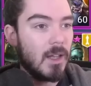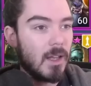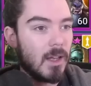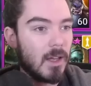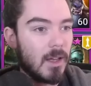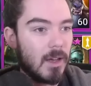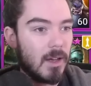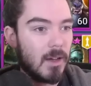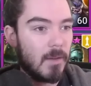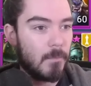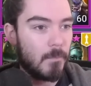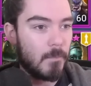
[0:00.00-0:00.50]

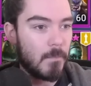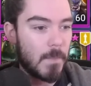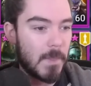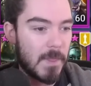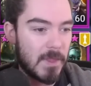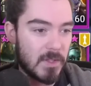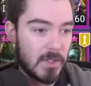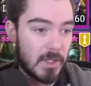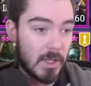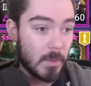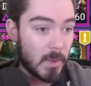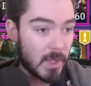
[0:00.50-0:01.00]
Um,
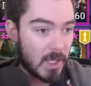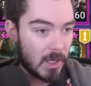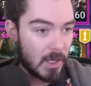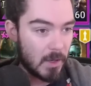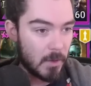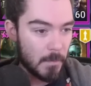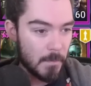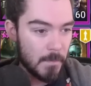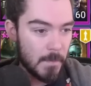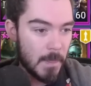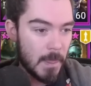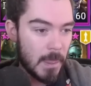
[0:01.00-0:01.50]
so there we
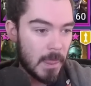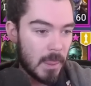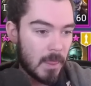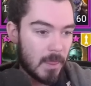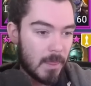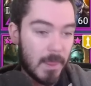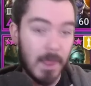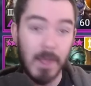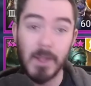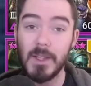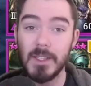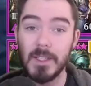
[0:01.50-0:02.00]
go.
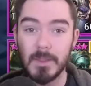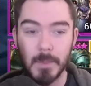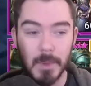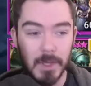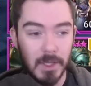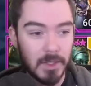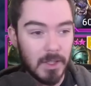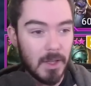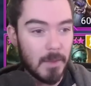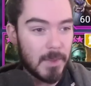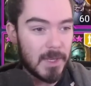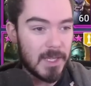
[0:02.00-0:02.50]
Now let's
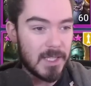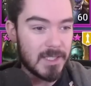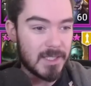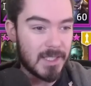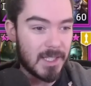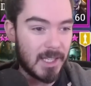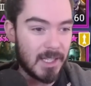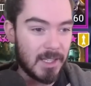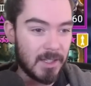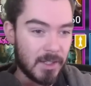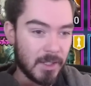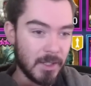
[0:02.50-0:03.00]
build up his
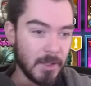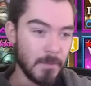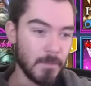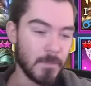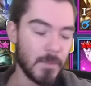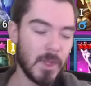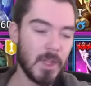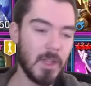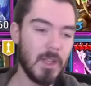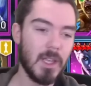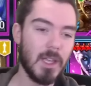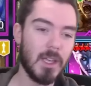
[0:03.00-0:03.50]
gear.
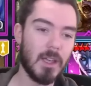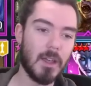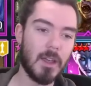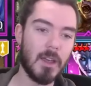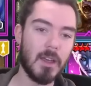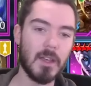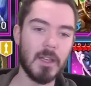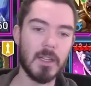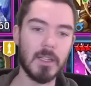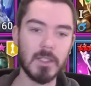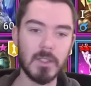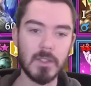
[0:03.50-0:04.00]

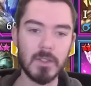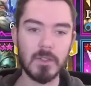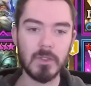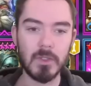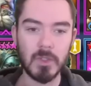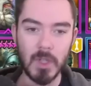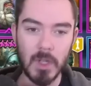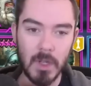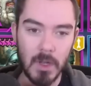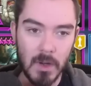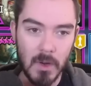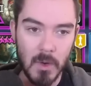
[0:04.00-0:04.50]
Uh,
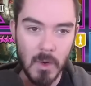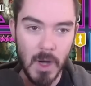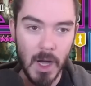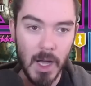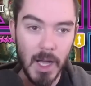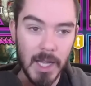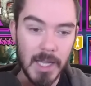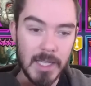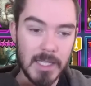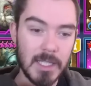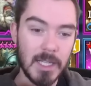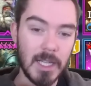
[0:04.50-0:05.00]
so
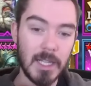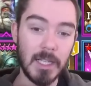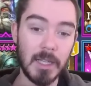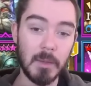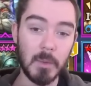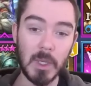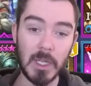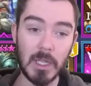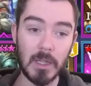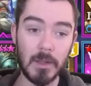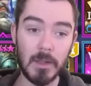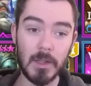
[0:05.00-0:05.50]
ideally,
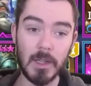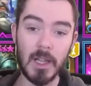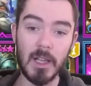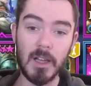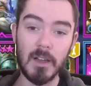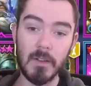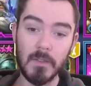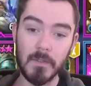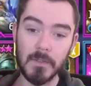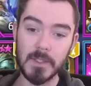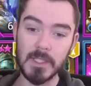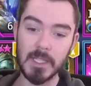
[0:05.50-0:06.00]
we'd
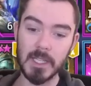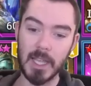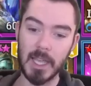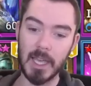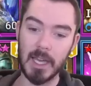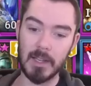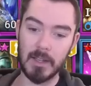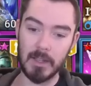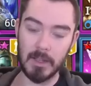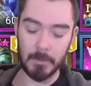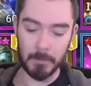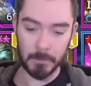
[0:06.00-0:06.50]
love to
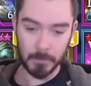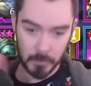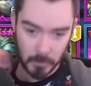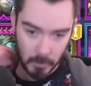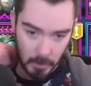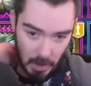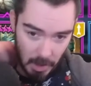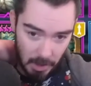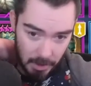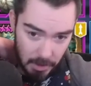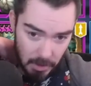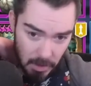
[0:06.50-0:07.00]
get him.
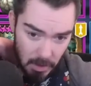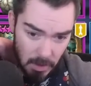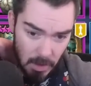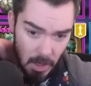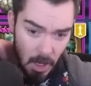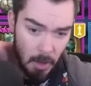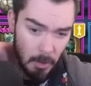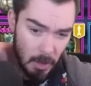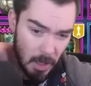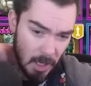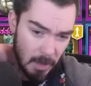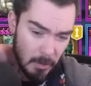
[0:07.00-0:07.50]
I'm gonna
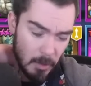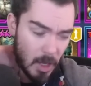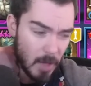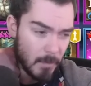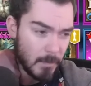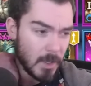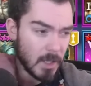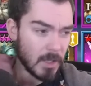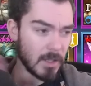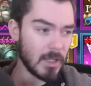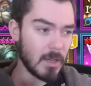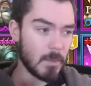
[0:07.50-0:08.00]
not. I,
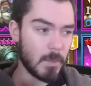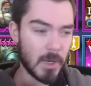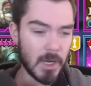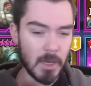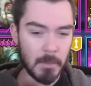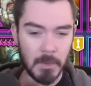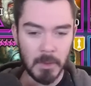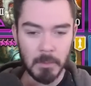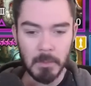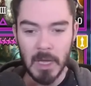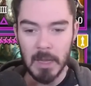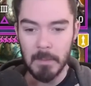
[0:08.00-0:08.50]
am not gonna put
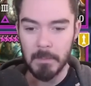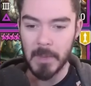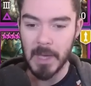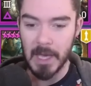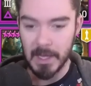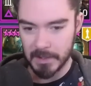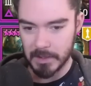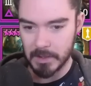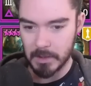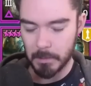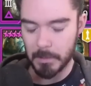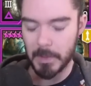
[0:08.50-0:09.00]
him in my
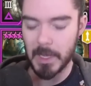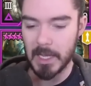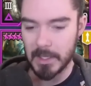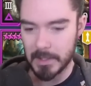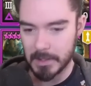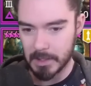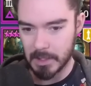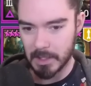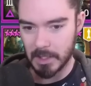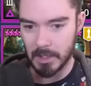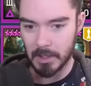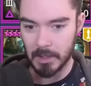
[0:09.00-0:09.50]
best
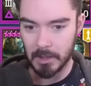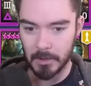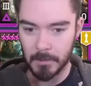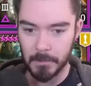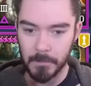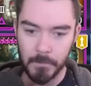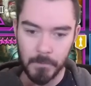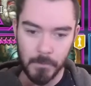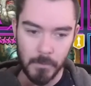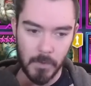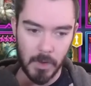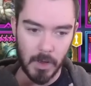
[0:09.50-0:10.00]
best gear
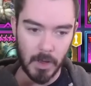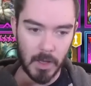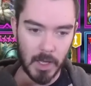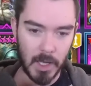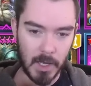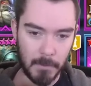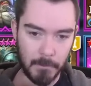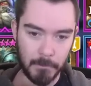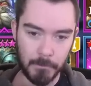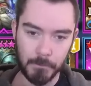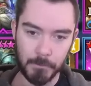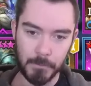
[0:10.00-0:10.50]

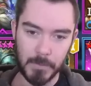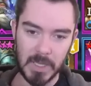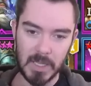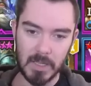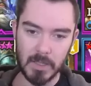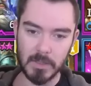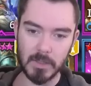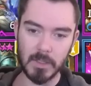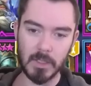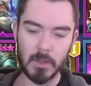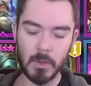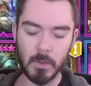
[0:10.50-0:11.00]
um,
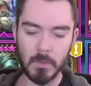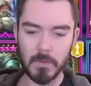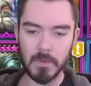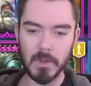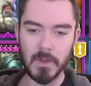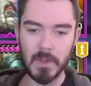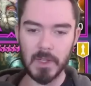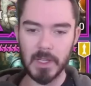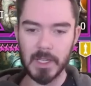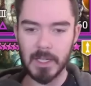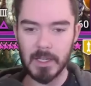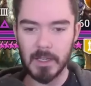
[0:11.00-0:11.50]
because I don't
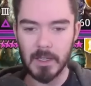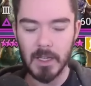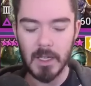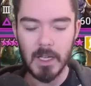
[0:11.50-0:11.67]
feel like